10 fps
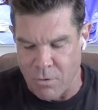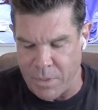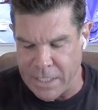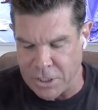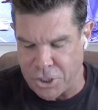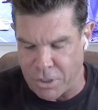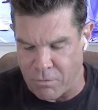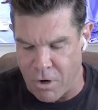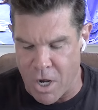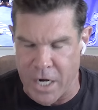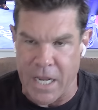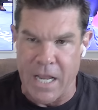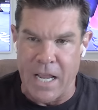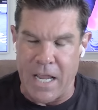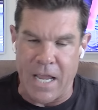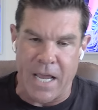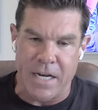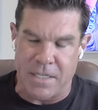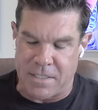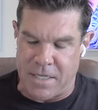We got Jaron
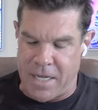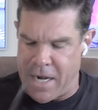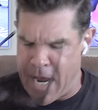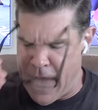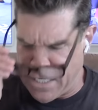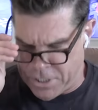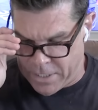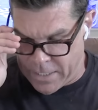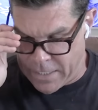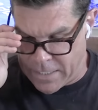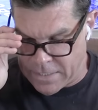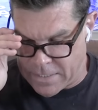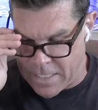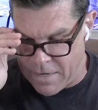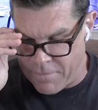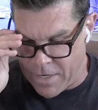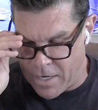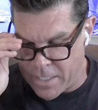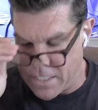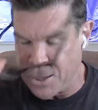Ennis in action against David
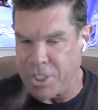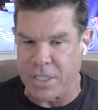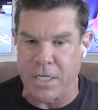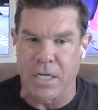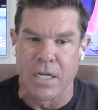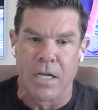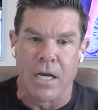Avanesyan.